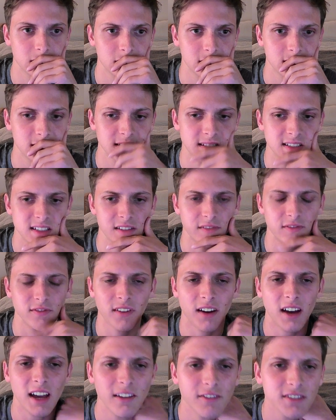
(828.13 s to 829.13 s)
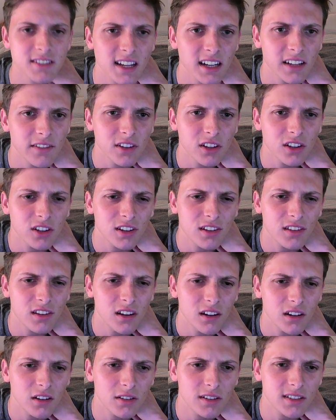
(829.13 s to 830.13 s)
c5. Is that even good
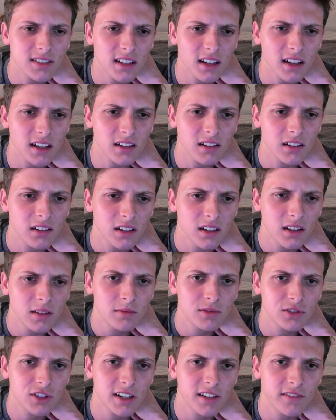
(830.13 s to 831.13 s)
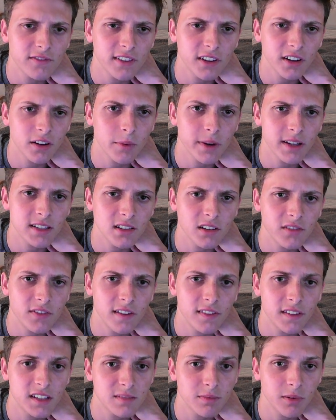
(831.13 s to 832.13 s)
though? Because then I'm trying to figure out ways to
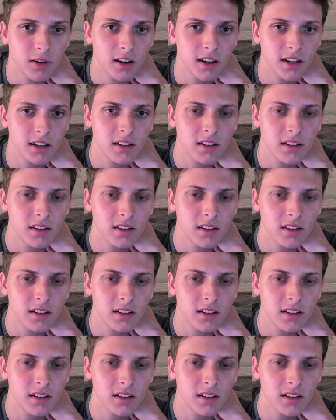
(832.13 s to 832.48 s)
defend this pawn.